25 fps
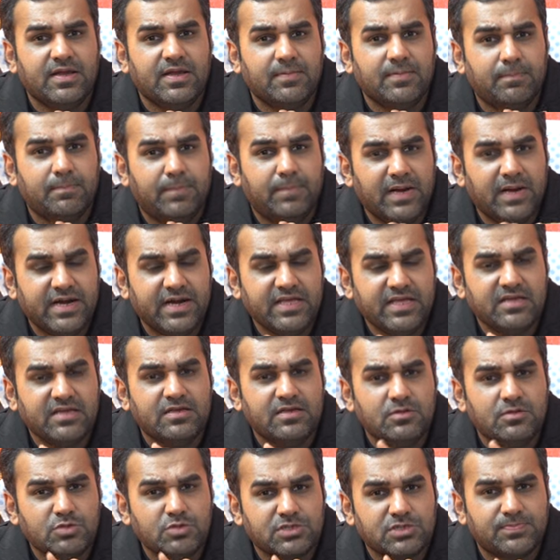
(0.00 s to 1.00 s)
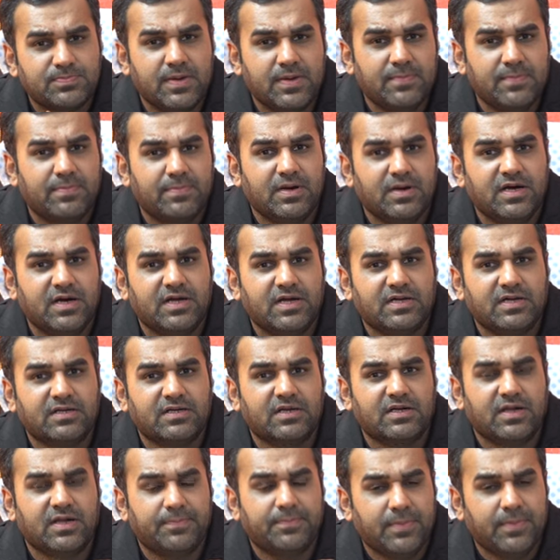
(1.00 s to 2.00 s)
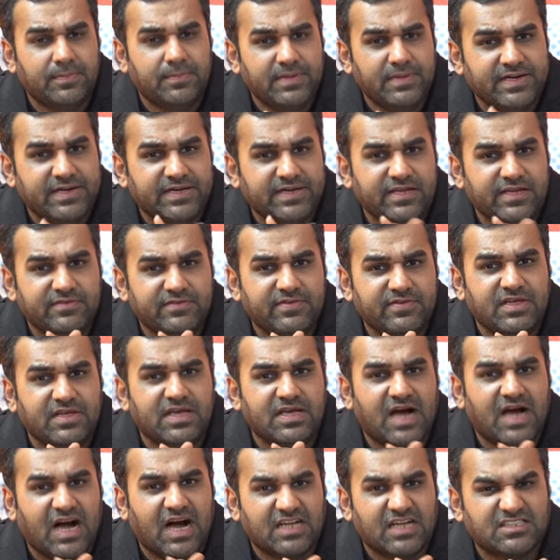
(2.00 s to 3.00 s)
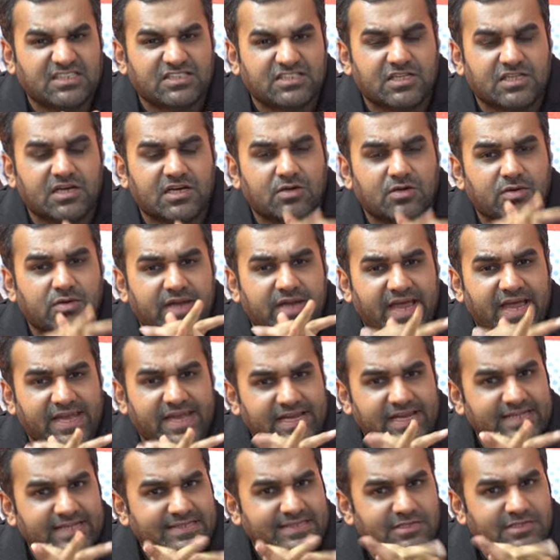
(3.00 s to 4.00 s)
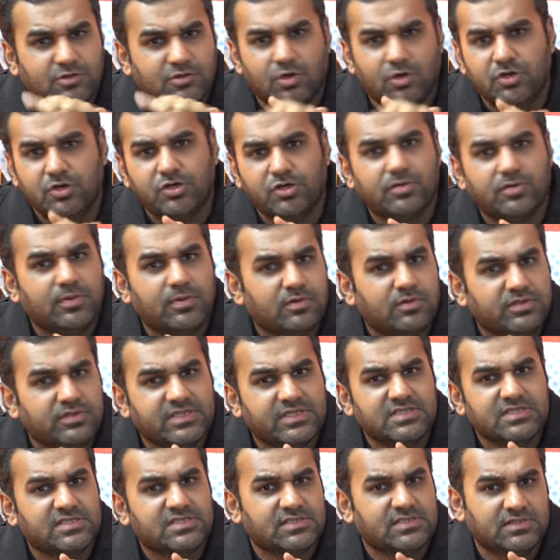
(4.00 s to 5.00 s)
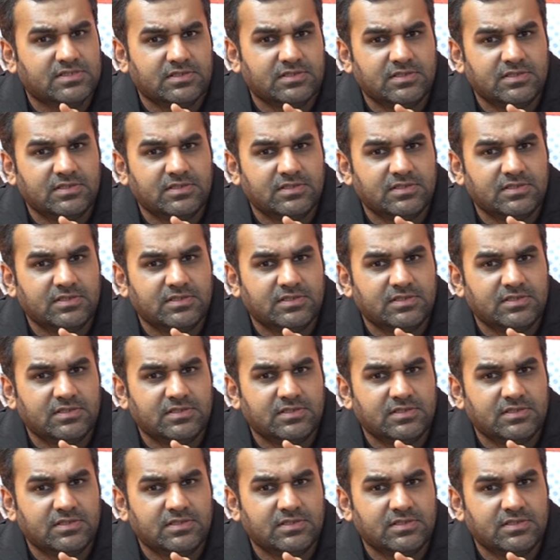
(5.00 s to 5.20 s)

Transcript: bloody newspaper, Republic T V, Aaj Tak or any other told you about this?